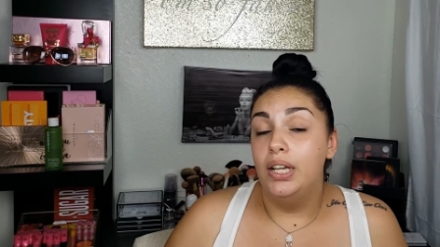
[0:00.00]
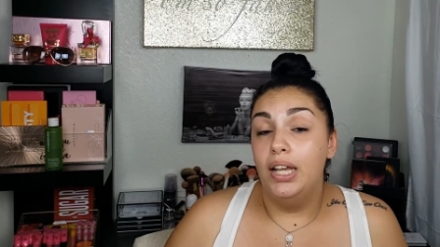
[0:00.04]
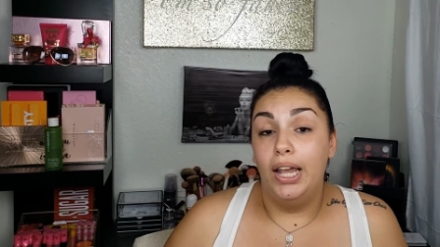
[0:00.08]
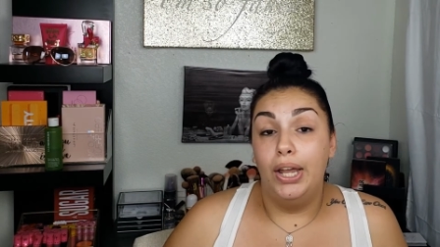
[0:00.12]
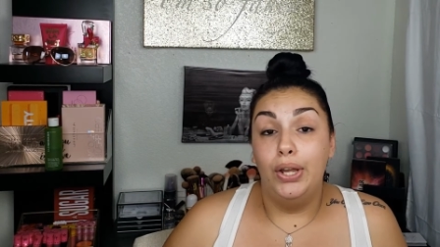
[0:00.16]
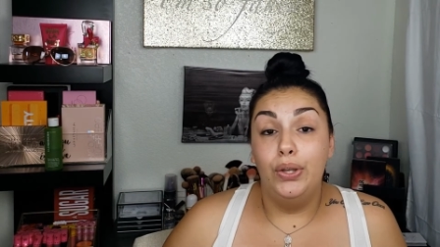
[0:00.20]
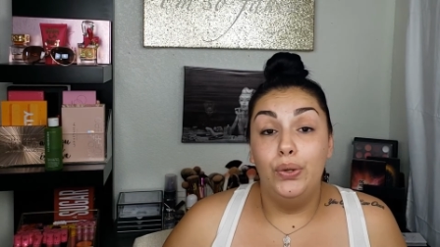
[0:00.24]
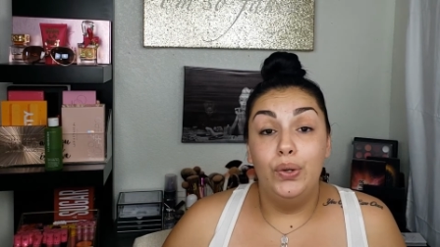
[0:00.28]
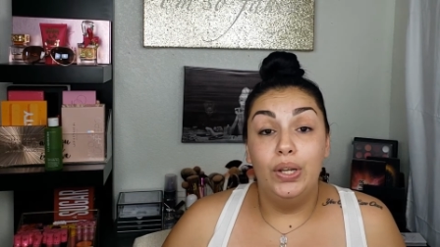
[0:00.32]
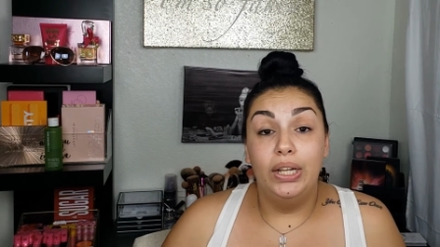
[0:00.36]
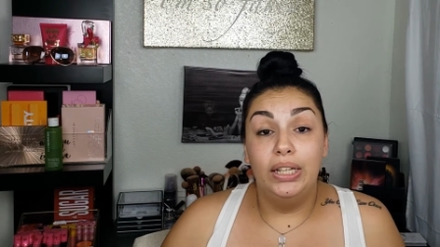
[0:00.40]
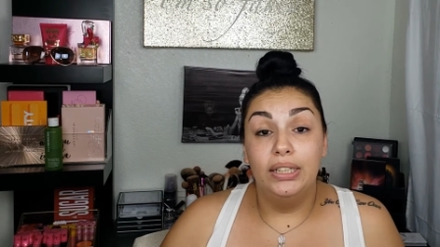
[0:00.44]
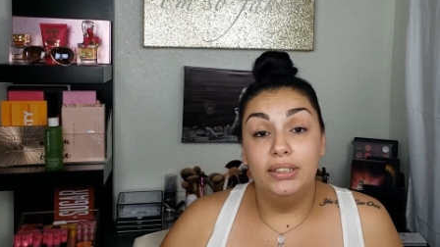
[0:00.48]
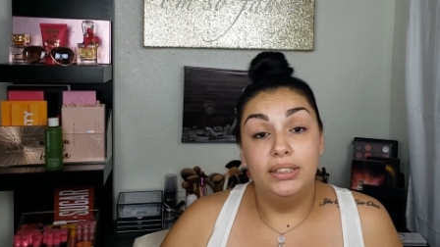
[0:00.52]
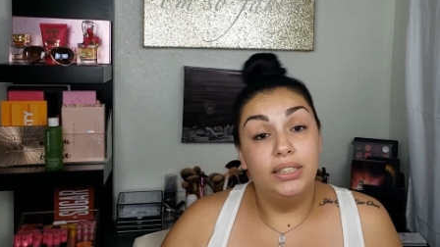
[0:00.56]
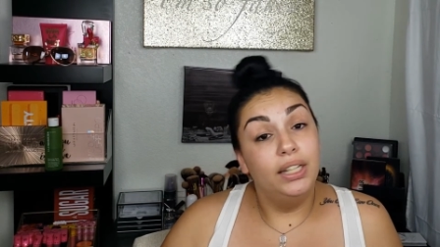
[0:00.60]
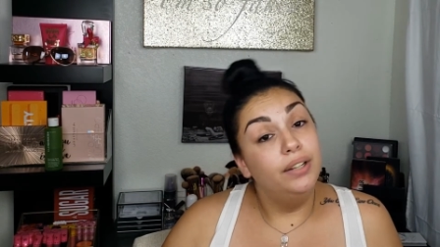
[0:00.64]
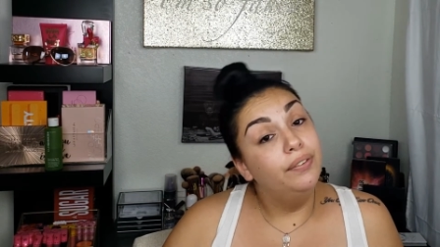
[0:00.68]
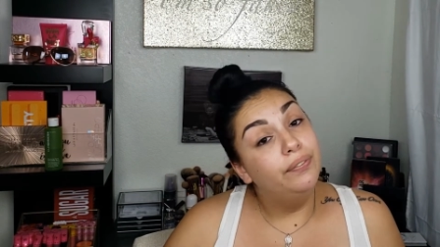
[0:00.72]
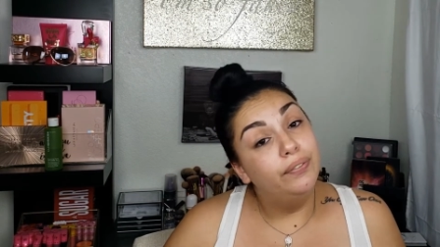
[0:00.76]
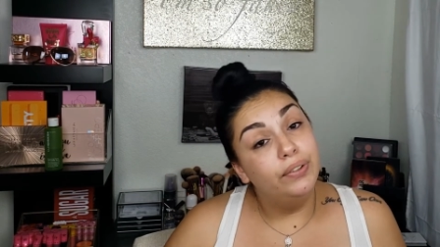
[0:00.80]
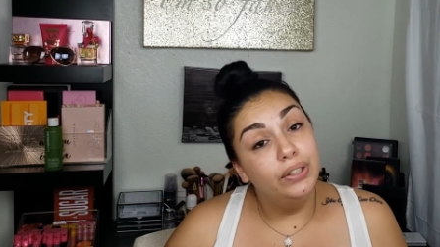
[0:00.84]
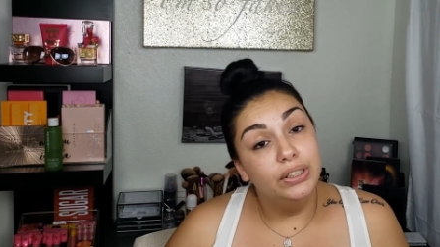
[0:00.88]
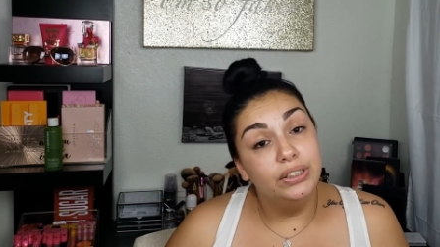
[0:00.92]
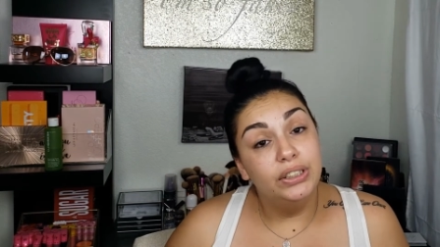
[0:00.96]
and you can see
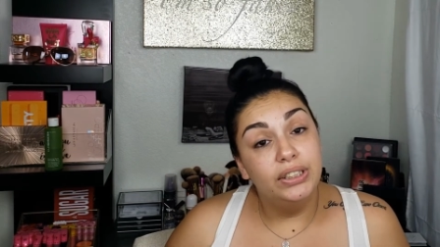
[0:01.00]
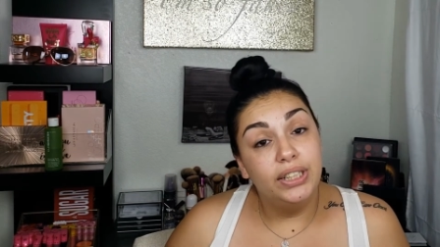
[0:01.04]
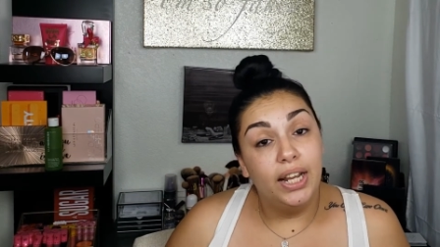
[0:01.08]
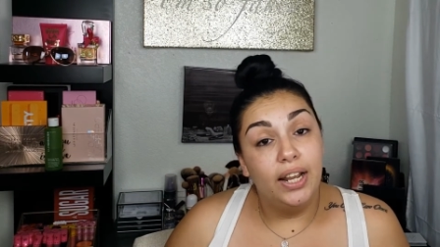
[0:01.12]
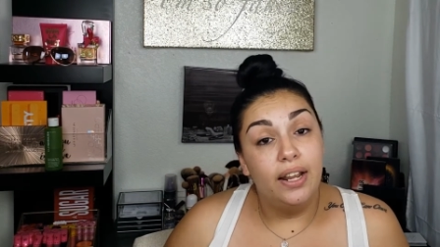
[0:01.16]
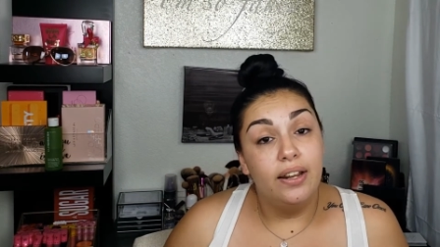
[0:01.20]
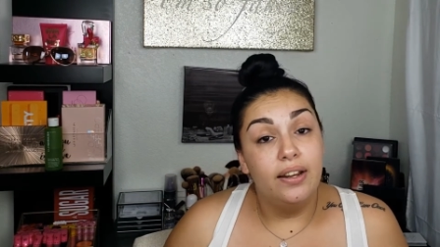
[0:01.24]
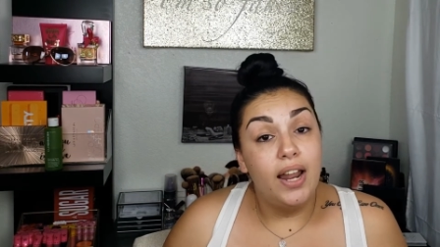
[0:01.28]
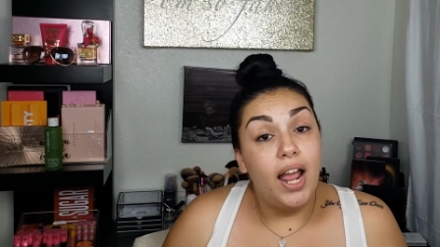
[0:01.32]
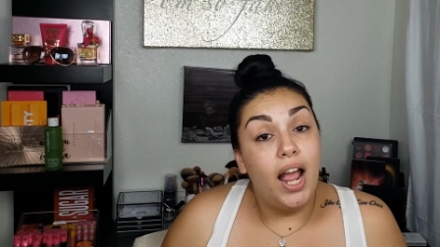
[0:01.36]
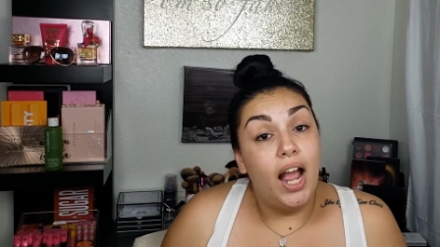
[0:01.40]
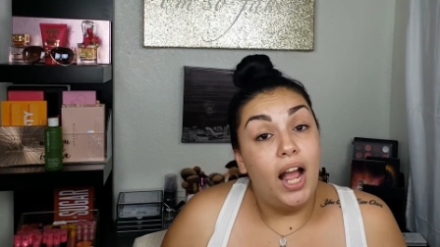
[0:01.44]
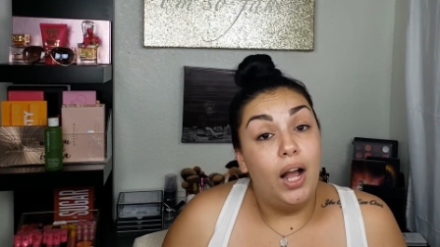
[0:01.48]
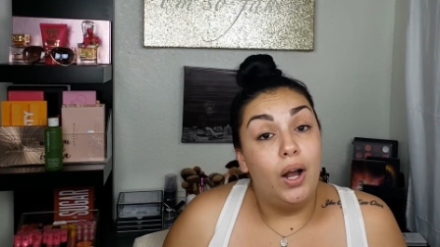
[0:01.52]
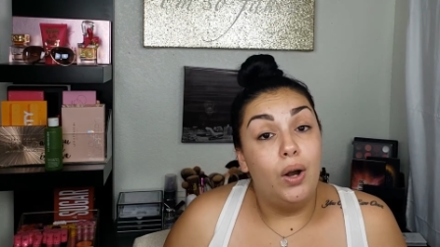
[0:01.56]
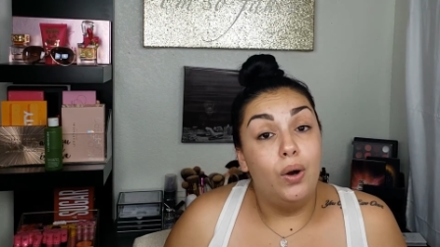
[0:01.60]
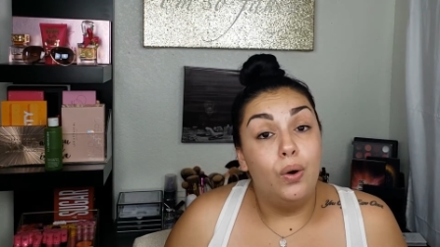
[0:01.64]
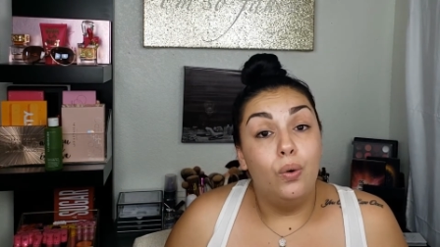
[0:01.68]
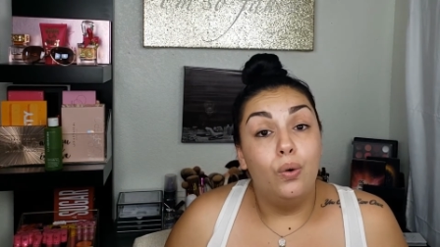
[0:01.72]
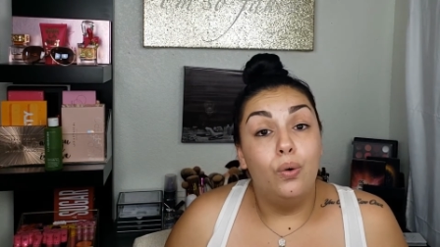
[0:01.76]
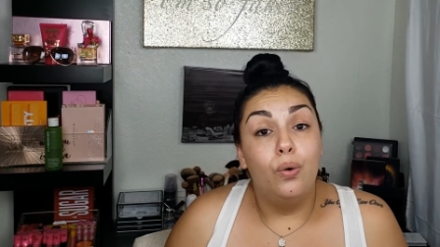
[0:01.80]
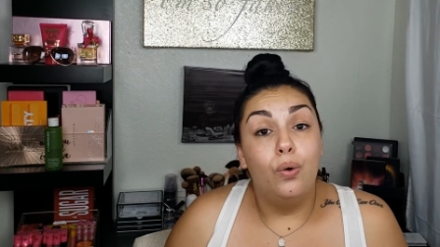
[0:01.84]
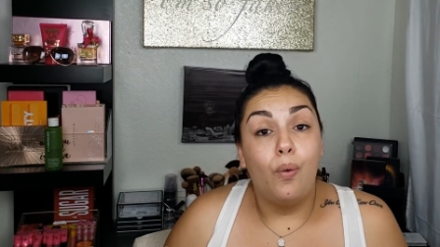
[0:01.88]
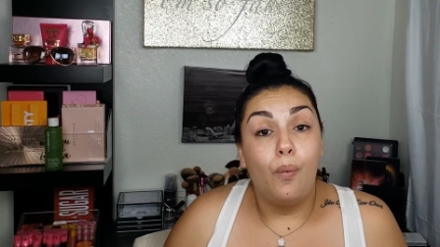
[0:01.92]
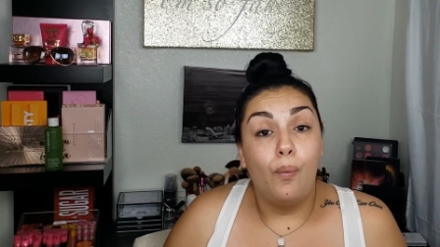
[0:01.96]
firsthand
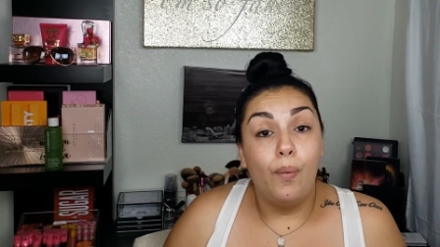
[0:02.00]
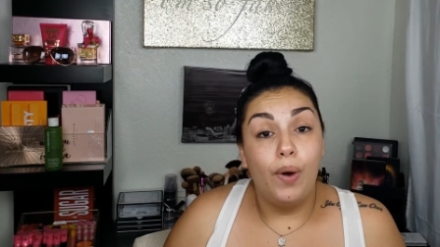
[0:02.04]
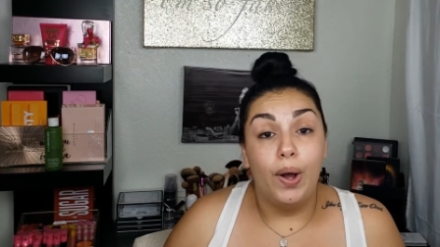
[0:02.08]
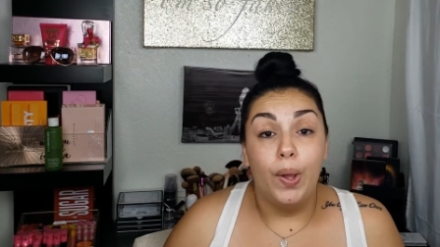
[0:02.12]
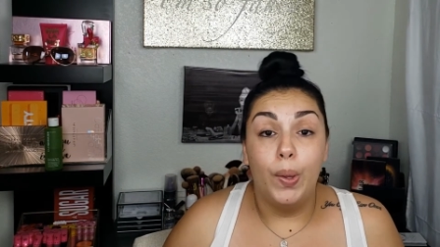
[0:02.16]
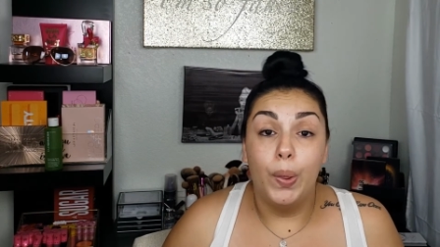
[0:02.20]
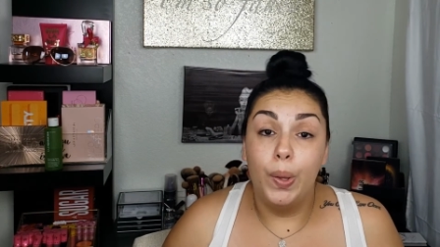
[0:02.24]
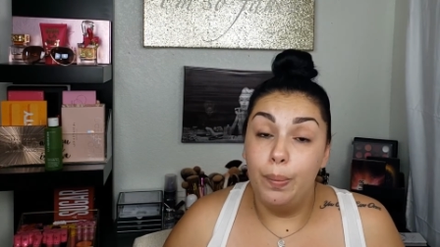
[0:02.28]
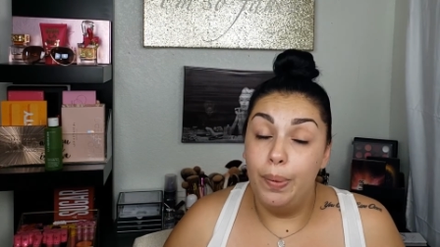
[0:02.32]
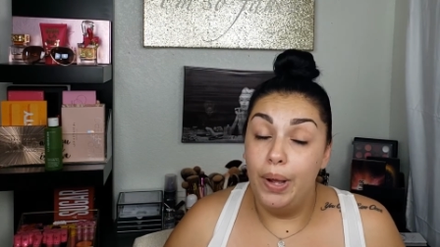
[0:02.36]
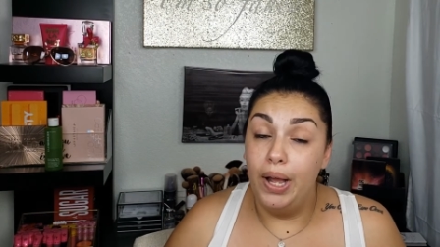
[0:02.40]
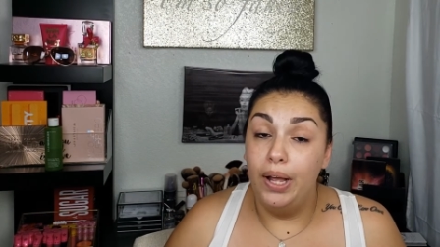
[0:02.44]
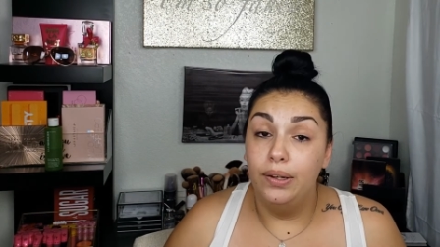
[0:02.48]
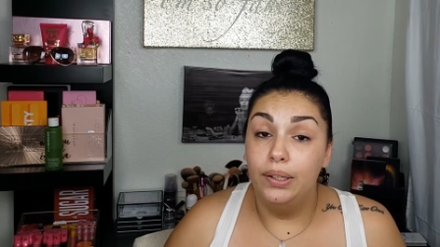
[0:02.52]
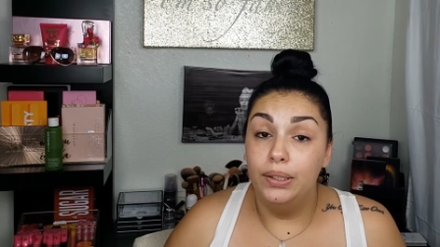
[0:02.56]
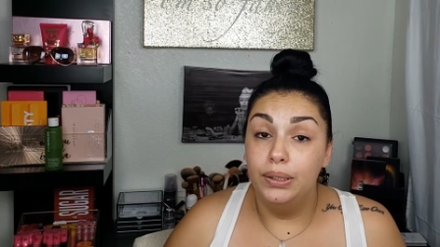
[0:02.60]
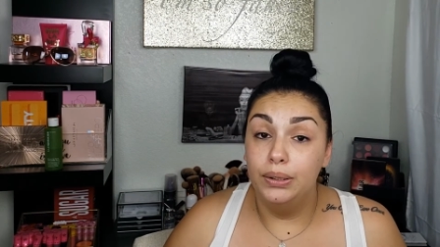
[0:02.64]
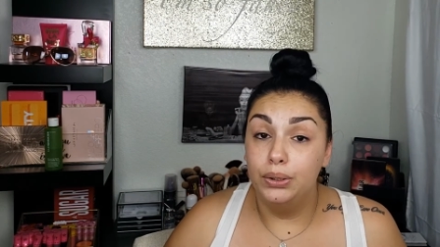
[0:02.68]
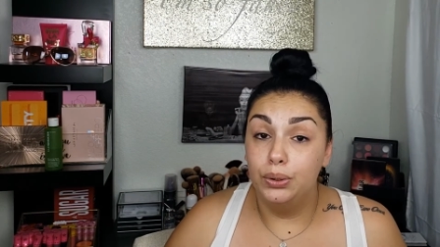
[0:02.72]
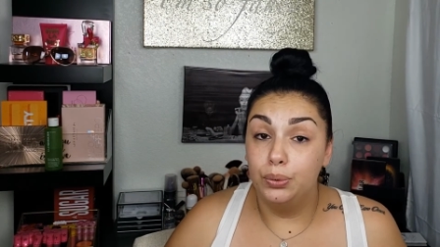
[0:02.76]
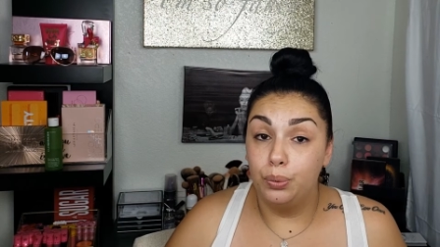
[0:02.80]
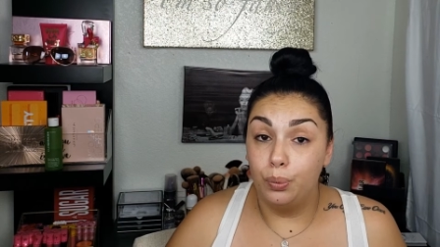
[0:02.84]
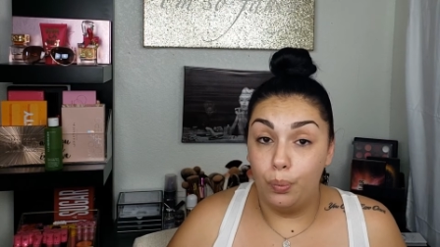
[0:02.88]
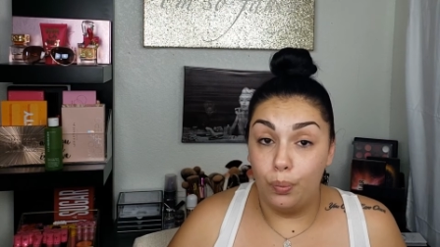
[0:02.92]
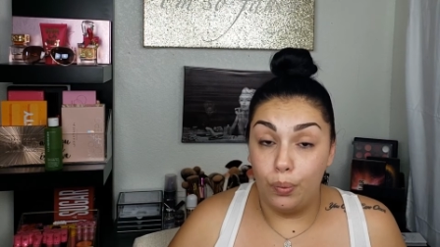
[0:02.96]
how well the
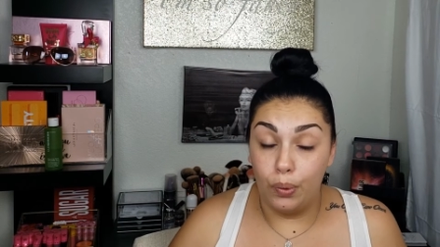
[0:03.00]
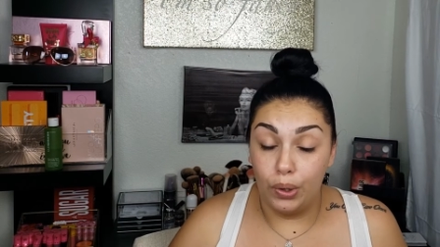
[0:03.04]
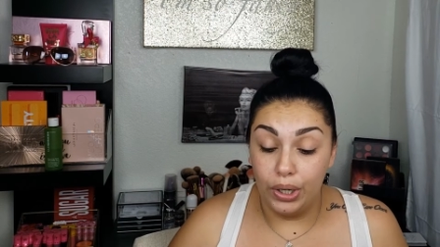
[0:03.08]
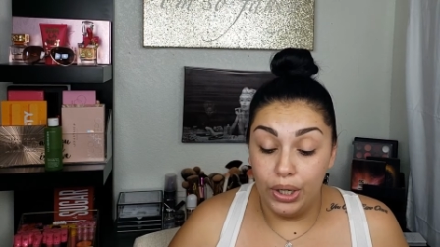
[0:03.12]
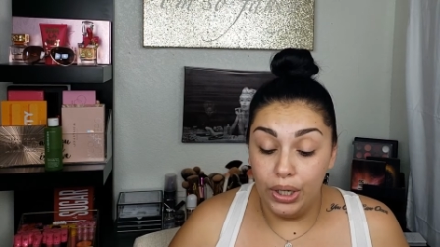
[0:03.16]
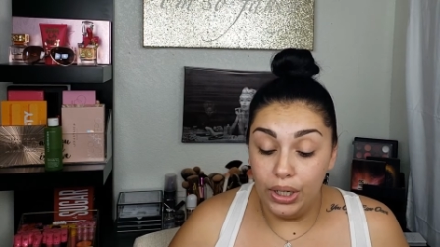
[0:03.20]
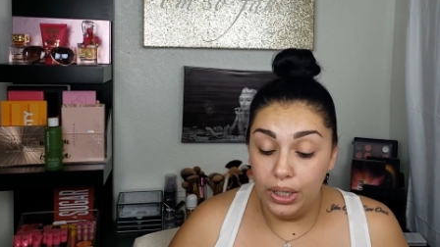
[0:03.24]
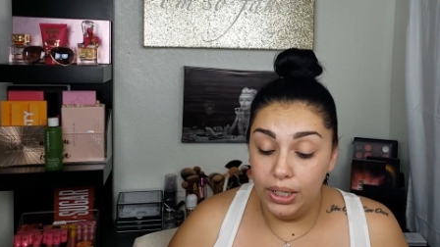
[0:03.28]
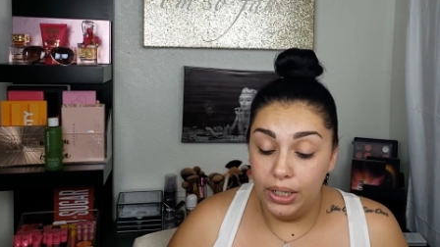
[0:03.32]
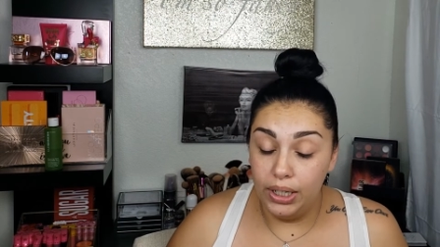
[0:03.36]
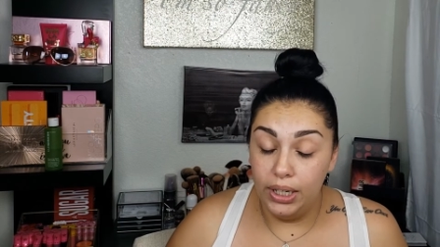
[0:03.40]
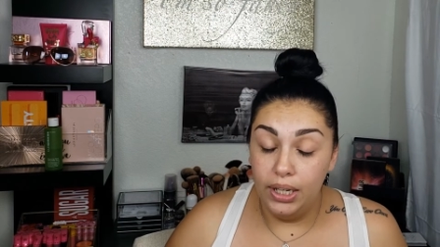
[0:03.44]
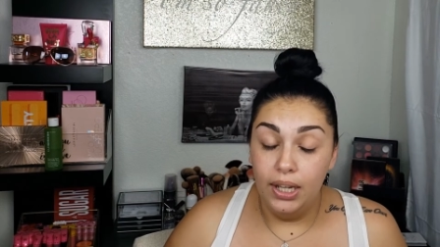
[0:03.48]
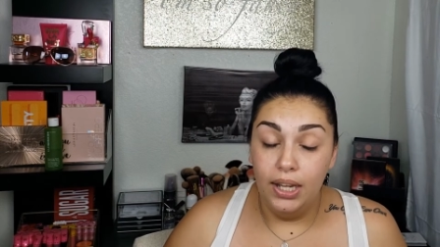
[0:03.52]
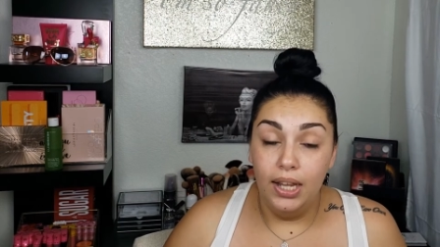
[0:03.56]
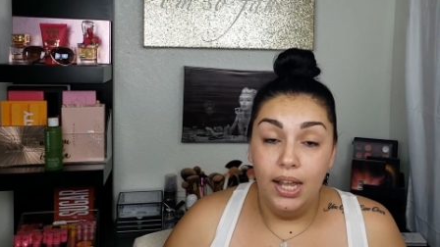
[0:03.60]
palettes work.